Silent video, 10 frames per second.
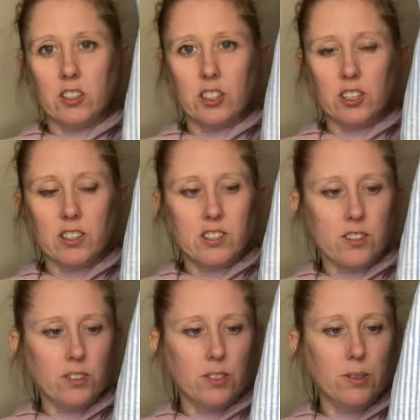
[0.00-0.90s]
shirts
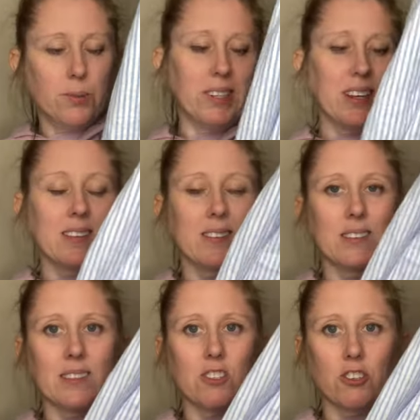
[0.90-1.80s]
do. Well, I guess
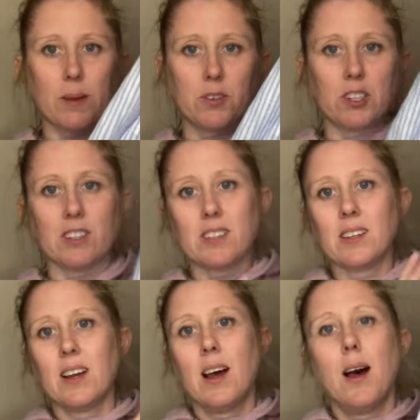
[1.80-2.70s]
this is striped shirts.
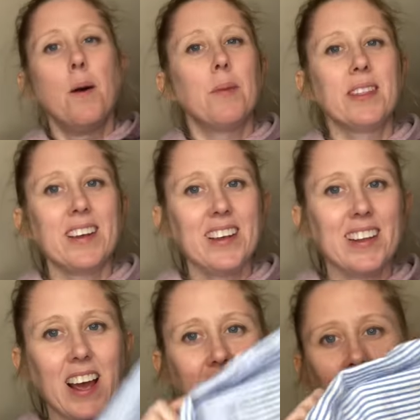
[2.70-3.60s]
But
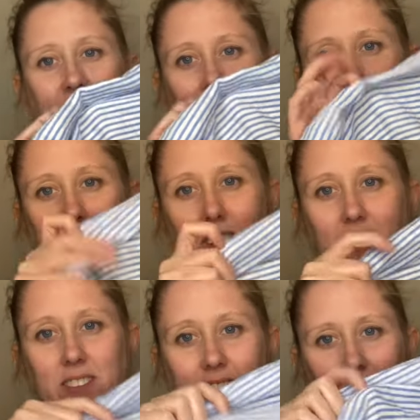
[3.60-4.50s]
then I looked at the
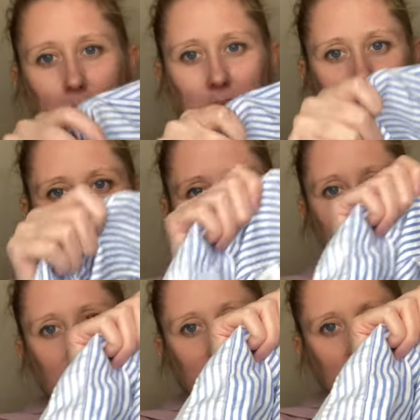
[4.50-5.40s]
material tag, because
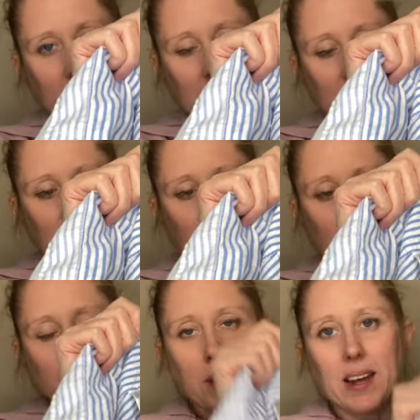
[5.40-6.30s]
material tags
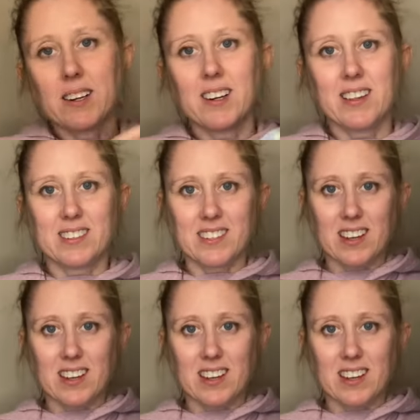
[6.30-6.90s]
do matter. This is